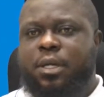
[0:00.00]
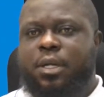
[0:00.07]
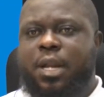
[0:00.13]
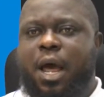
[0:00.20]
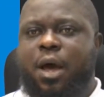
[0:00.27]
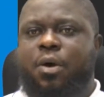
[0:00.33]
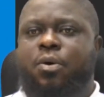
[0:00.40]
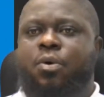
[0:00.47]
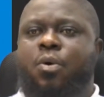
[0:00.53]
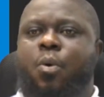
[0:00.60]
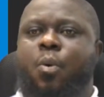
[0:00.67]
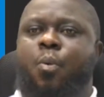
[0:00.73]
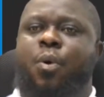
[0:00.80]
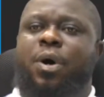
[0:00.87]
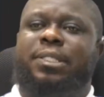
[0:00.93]
Now,
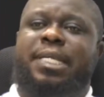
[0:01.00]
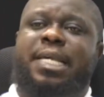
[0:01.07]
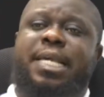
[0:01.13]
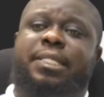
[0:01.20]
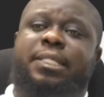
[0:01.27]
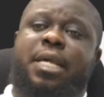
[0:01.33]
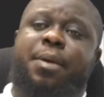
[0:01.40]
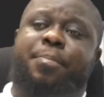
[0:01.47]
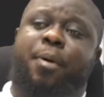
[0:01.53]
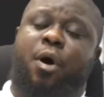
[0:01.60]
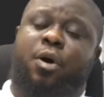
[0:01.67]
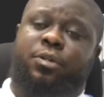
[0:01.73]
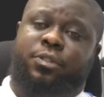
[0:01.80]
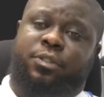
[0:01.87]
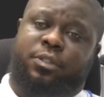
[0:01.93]
what is a
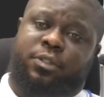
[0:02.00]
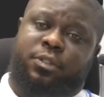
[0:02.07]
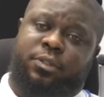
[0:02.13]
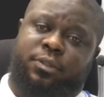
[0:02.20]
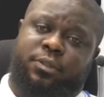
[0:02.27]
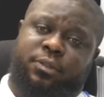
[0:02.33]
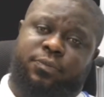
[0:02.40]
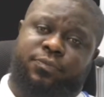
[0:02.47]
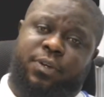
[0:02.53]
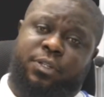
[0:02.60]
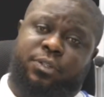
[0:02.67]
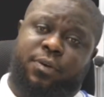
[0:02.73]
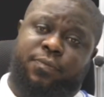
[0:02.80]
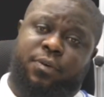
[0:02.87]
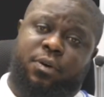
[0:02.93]
bond?
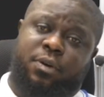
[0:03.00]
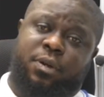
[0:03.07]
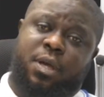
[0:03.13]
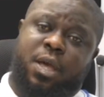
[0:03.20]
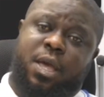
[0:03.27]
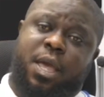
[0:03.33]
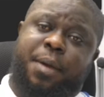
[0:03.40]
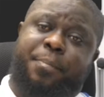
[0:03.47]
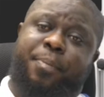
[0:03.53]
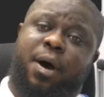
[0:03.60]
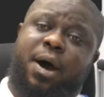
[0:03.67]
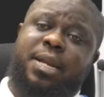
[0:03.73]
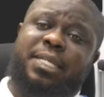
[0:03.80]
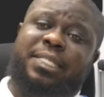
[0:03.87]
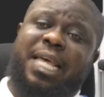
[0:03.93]
First of all, a
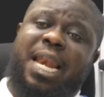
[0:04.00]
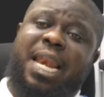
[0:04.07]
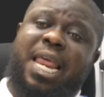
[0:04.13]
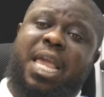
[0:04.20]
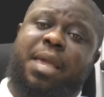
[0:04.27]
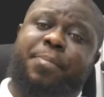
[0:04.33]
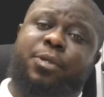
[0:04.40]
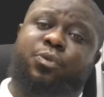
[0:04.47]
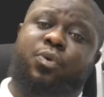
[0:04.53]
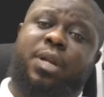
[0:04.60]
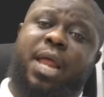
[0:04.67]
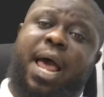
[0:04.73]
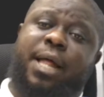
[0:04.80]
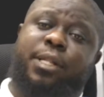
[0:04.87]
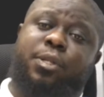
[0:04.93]
bond is a link between
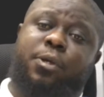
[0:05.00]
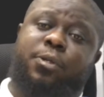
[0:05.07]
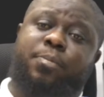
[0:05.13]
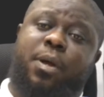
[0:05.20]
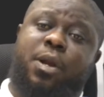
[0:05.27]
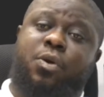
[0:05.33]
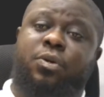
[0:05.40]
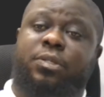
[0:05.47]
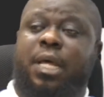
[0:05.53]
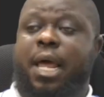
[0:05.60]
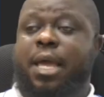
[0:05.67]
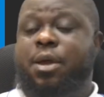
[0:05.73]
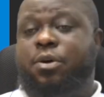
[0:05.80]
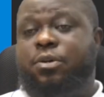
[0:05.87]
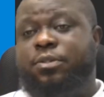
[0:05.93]
atoms, molecules, and
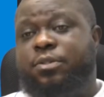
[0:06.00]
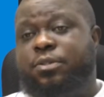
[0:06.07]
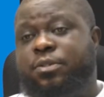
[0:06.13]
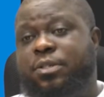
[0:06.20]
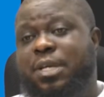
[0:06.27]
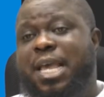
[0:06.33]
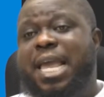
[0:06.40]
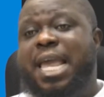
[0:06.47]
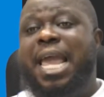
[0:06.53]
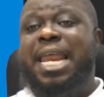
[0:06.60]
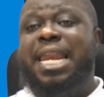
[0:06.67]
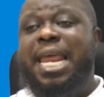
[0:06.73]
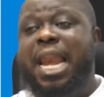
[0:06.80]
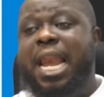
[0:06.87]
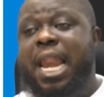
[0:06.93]
ions.
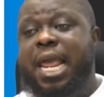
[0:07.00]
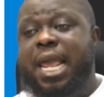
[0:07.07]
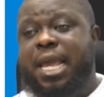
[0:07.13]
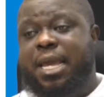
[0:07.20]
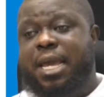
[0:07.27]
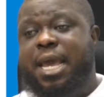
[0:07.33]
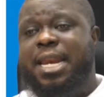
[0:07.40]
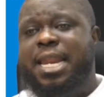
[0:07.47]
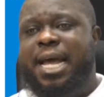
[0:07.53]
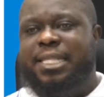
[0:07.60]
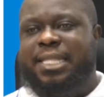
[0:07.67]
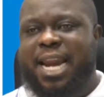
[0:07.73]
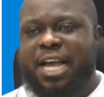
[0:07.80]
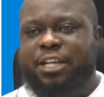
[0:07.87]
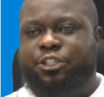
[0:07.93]
Any link, any
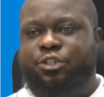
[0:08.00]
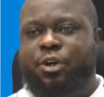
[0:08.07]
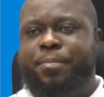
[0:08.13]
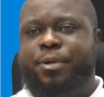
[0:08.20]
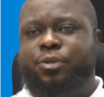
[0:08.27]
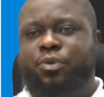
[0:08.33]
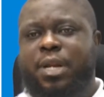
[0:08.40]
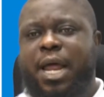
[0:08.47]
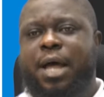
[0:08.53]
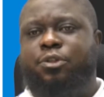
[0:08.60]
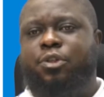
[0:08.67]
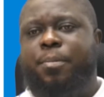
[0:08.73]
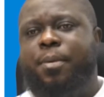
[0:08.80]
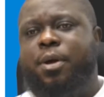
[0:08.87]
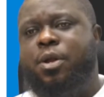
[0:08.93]
attraction between
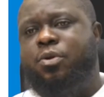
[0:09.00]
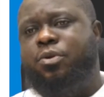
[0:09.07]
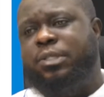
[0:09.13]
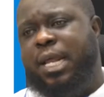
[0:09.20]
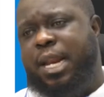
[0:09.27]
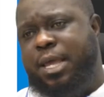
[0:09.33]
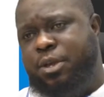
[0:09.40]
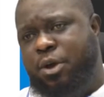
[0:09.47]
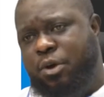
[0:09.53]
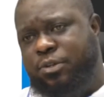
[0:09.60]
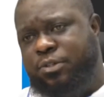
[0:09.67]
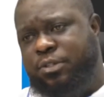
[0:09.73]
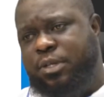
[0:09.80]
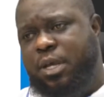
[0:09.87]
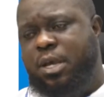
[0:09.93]
atom, molecules, and
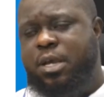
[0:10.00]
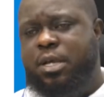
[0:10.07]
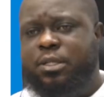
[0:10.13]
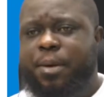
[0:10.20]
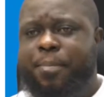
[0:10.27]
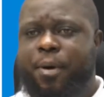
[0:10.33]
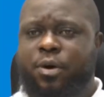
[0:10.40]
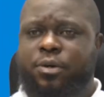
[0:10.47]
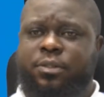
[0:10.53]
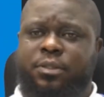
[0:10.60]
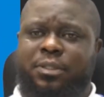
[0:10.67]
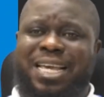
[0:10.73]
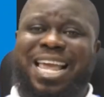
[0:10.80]
ions is a bond.